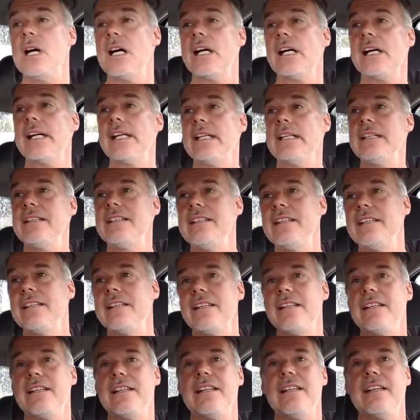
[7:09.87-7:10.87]
mind,
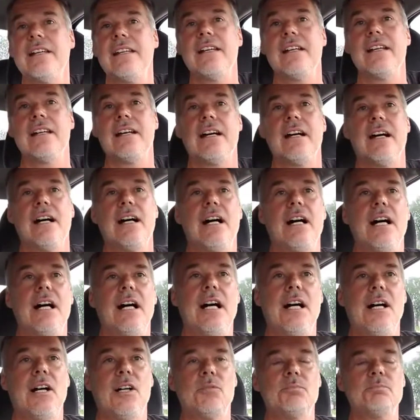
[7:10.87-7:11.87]

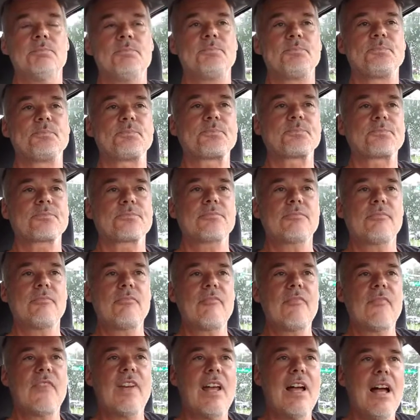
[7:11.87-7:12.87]

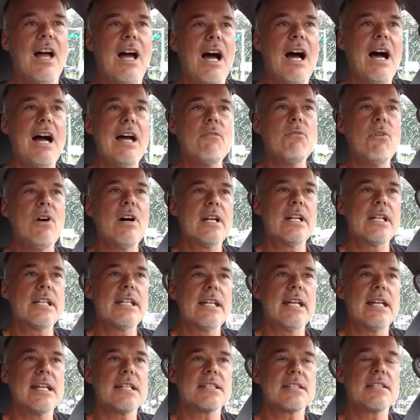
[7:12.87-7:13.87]
um, I want to
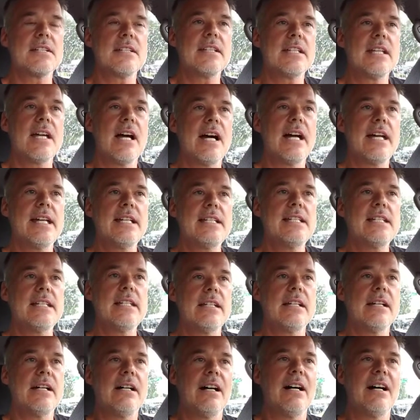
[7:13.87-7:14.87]
get to the
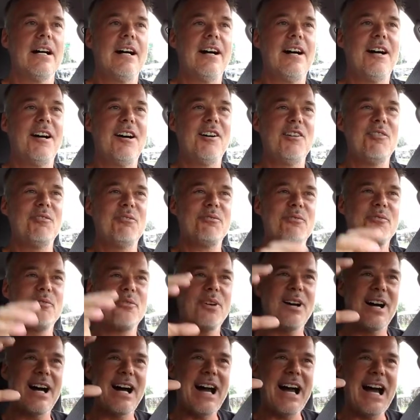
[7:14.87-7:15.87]
idea of
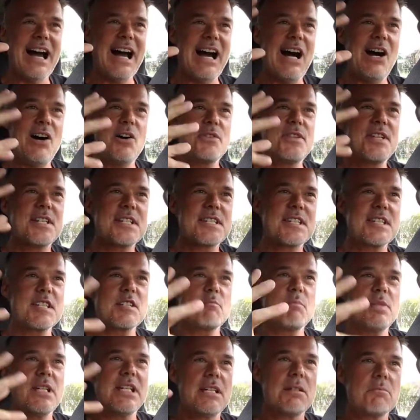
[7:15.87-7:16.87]
how this
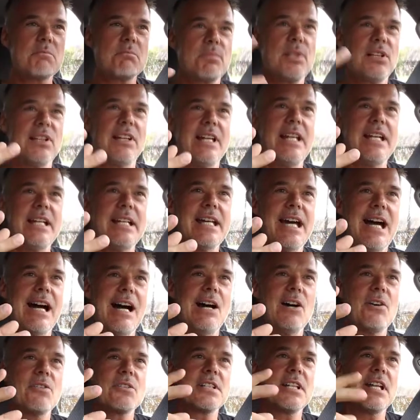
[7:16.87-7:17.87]
is being played
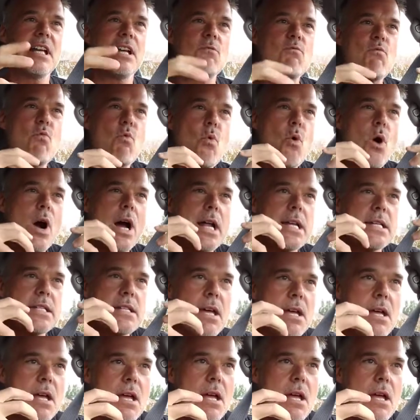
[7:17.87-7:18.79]
out and what